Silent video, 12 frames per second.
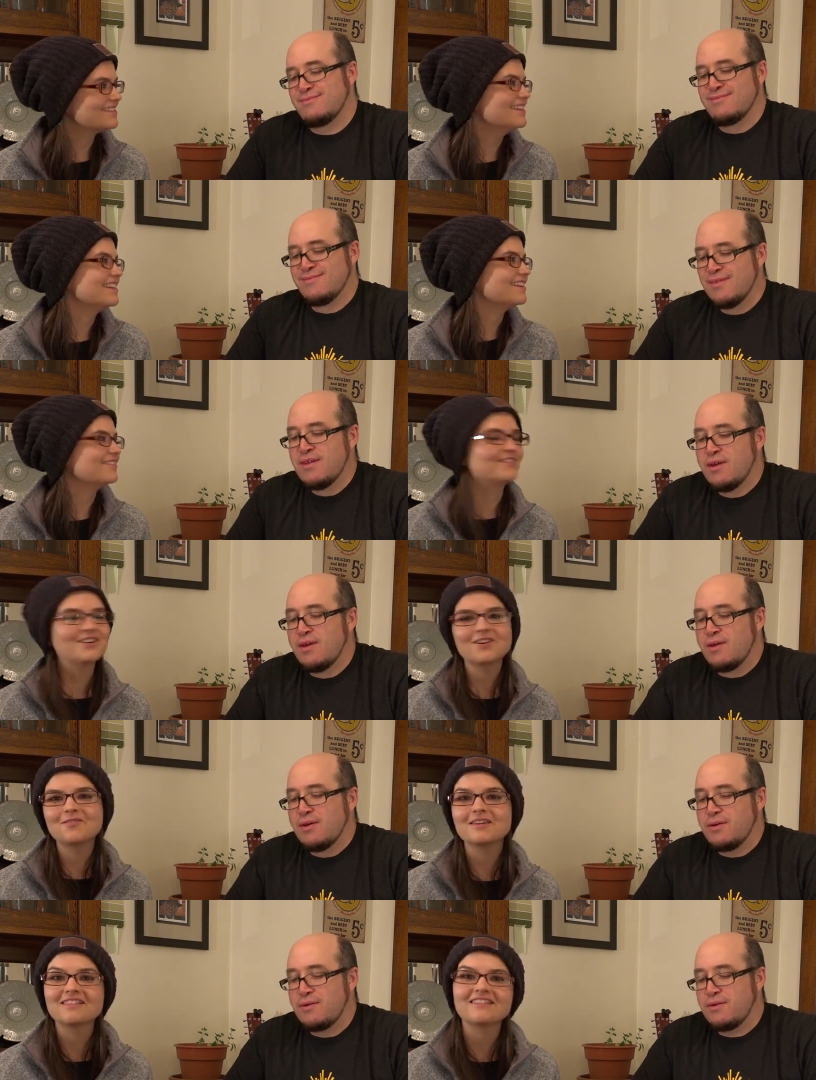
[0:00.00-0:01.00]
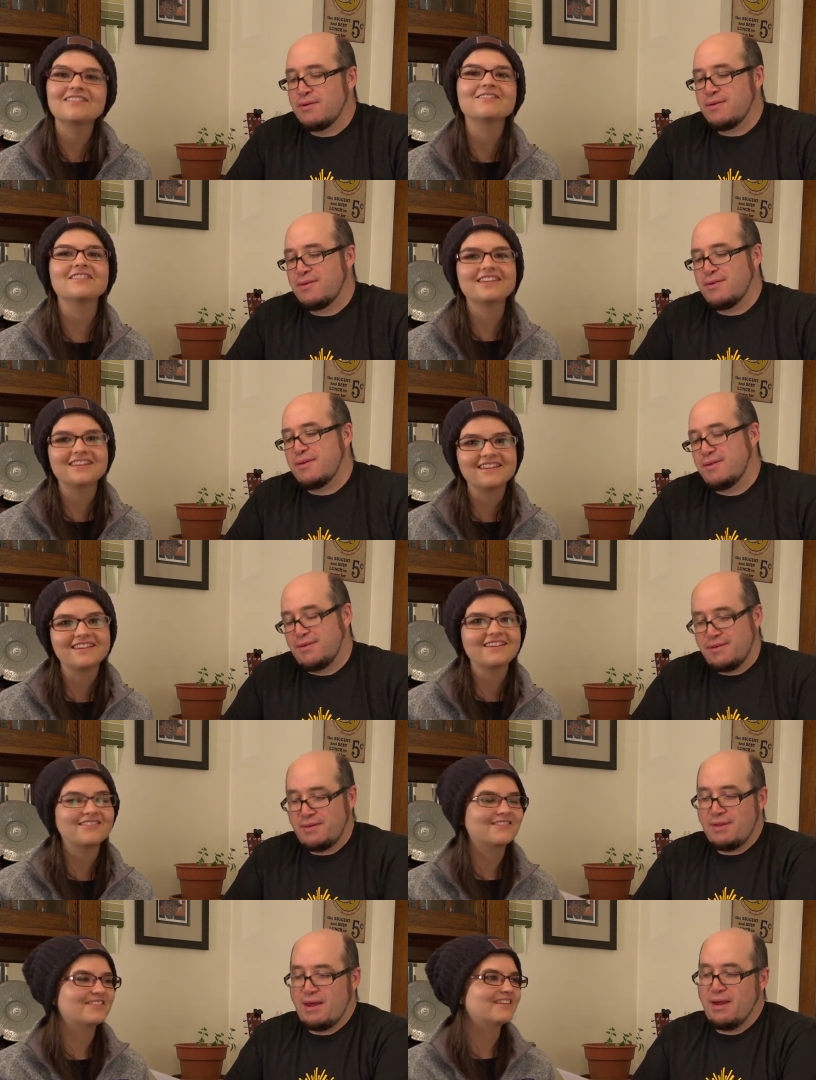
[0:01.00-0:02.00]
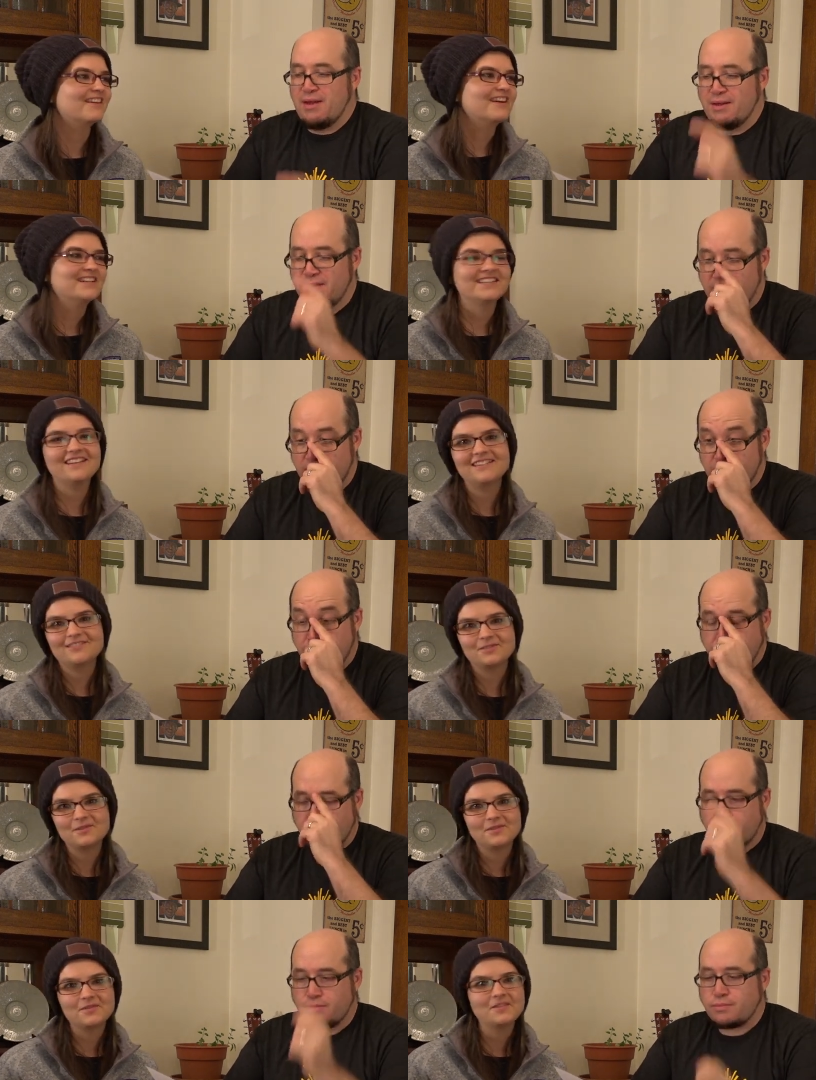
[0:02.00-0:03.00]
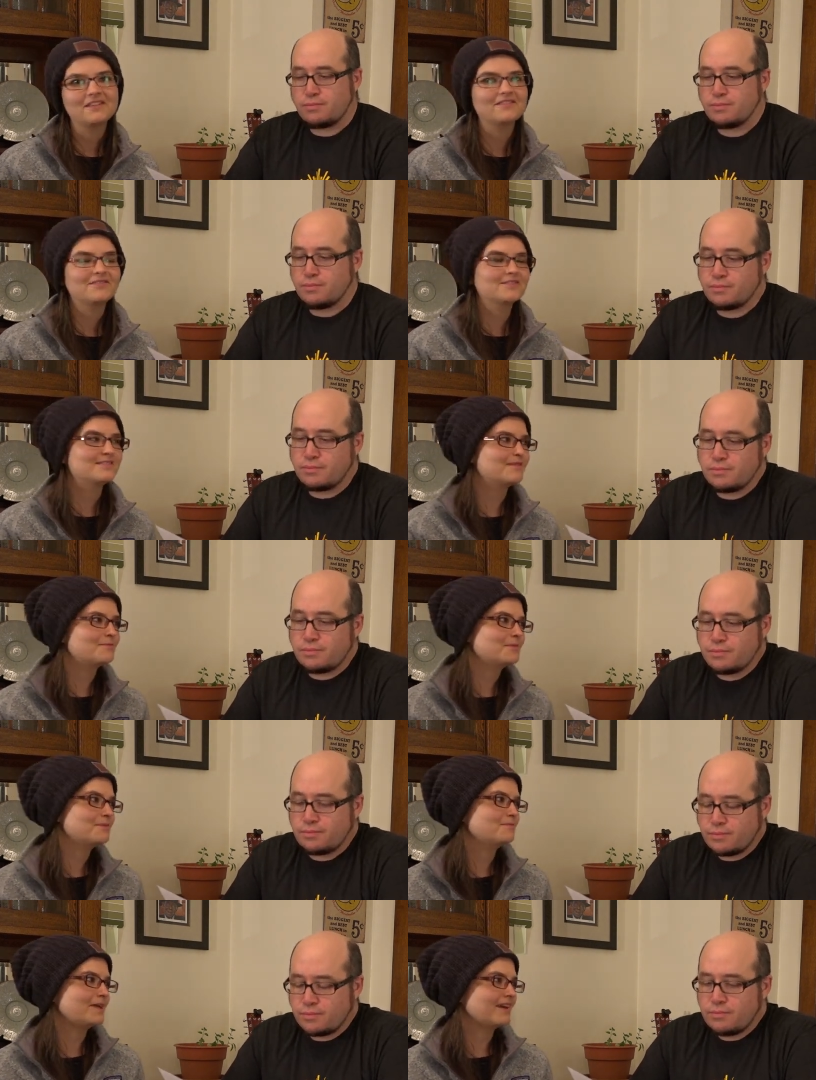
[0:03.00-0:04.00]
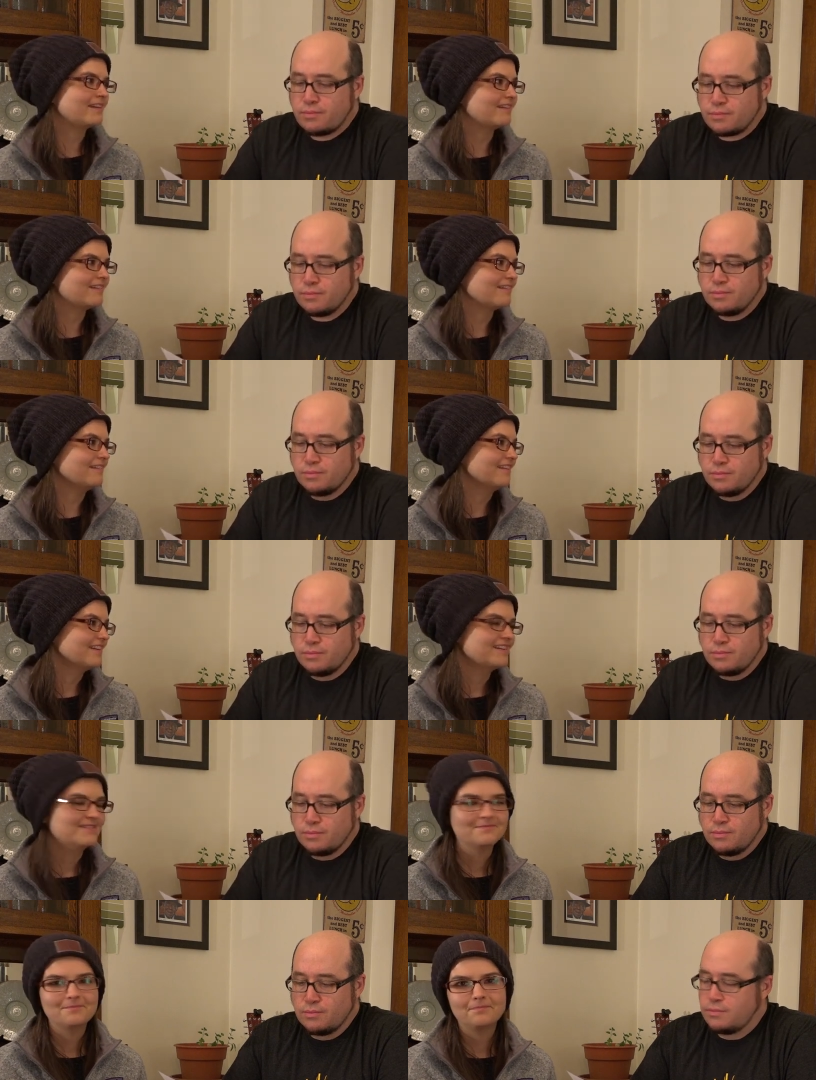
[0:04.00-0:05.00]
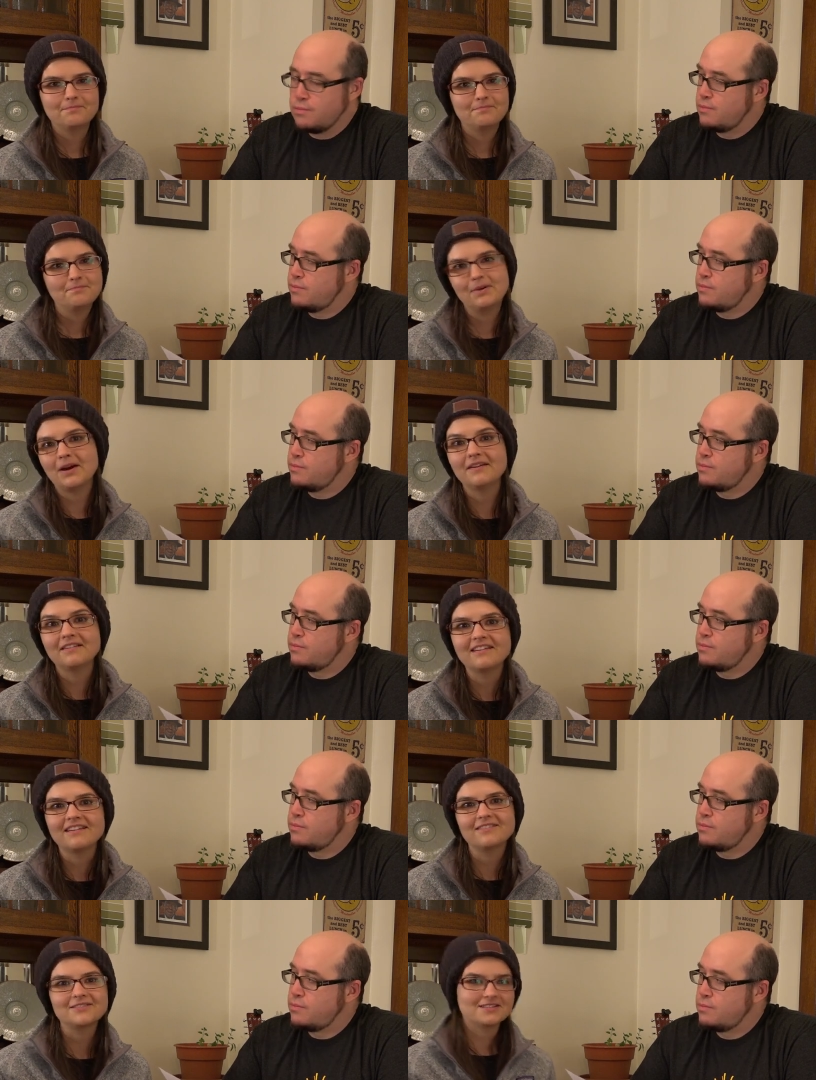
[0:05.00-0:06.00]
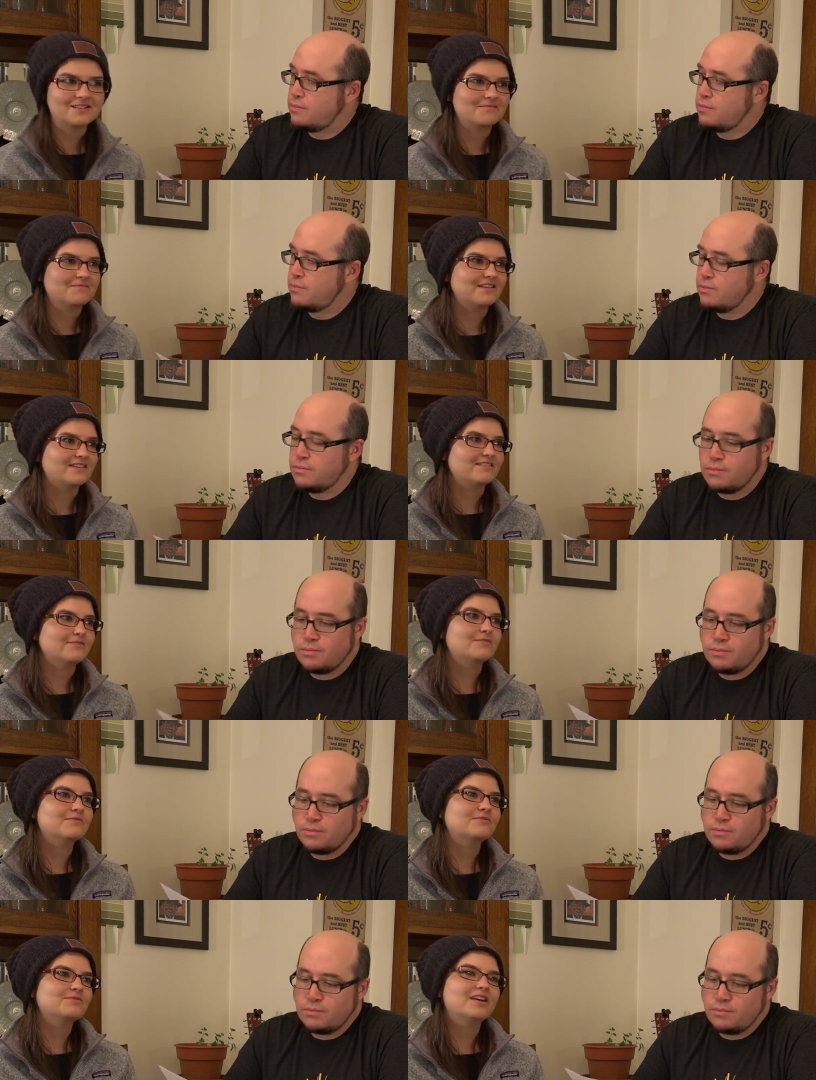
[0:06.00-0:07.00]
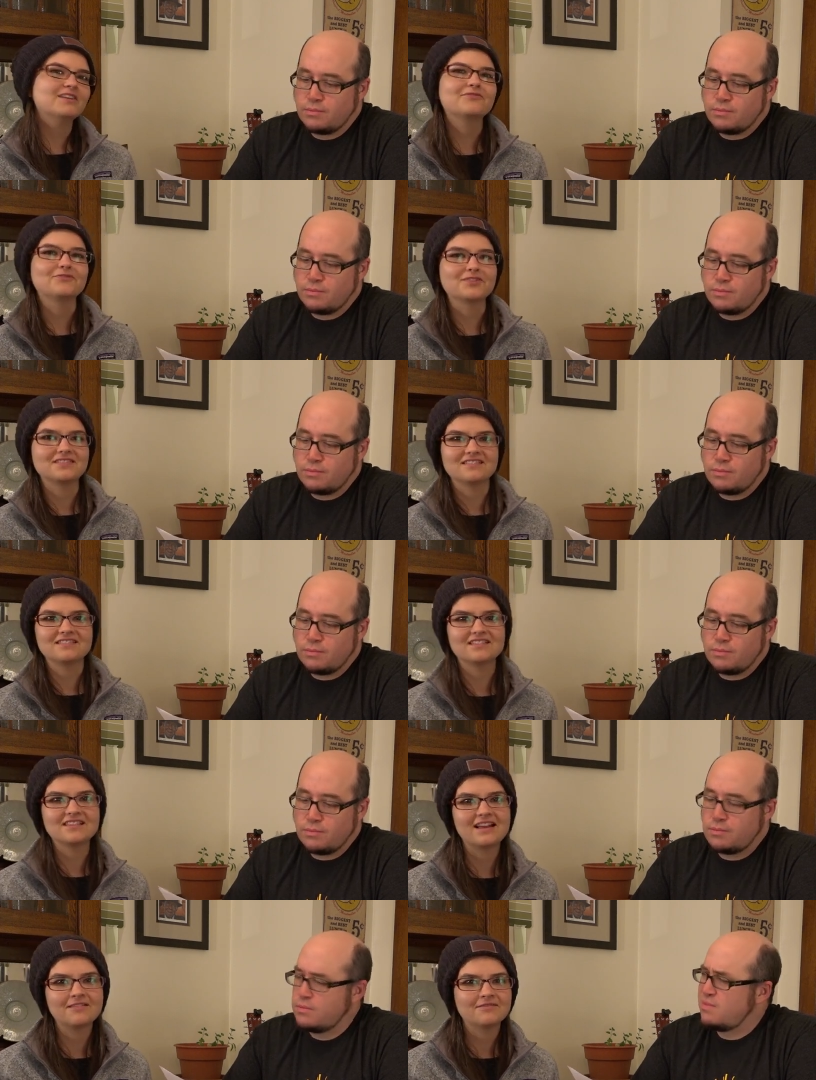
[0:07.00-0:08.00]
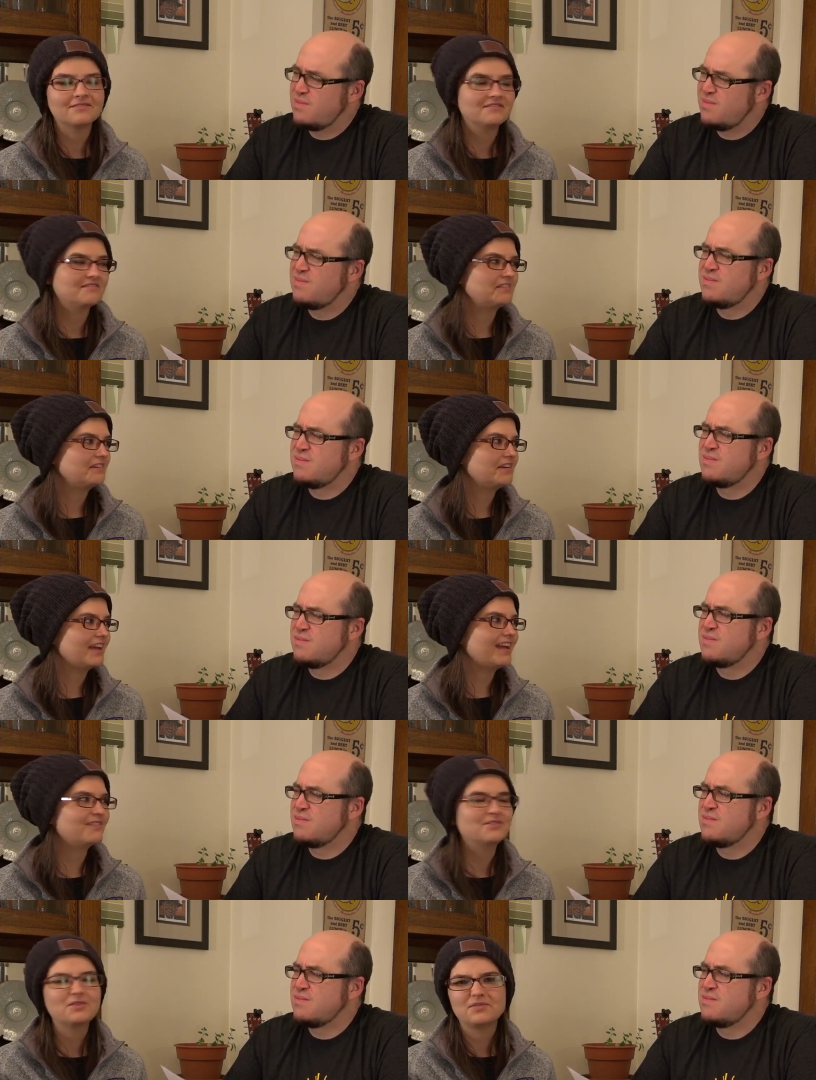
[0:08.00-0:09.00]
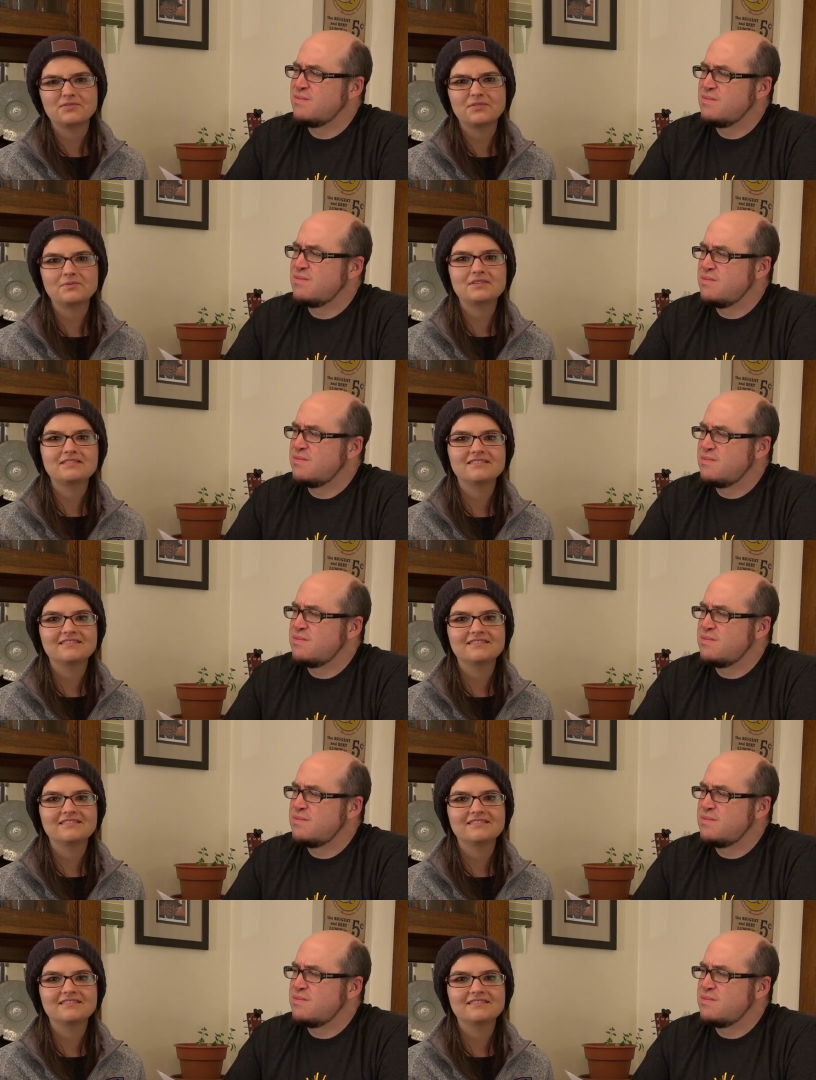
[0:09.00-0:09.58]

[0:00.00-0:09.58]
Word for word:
Speaker 1: you know, cook with it or eat it or take it to you know a summer backyard party or something. Don't try to freeze it because I don't, I don't know if it would